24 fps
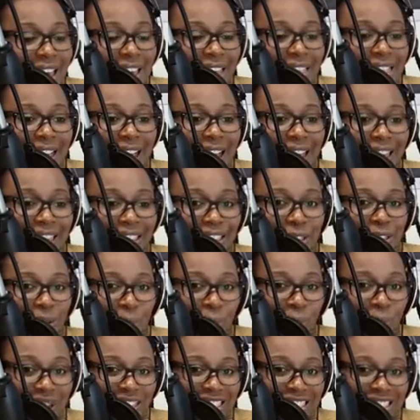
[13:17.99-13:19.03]
That is the
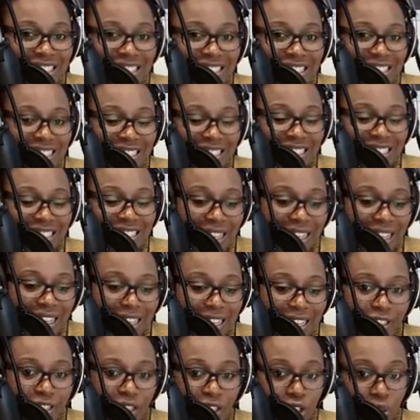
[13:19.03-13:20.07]
question
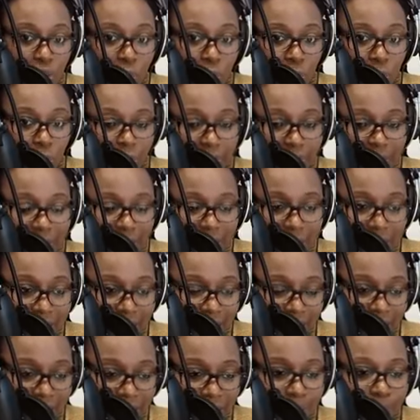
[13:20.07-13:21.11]
that you
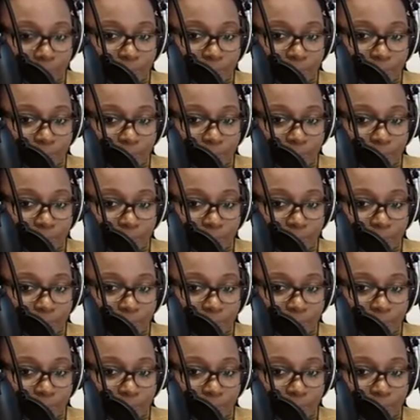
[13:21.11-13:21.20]
ask.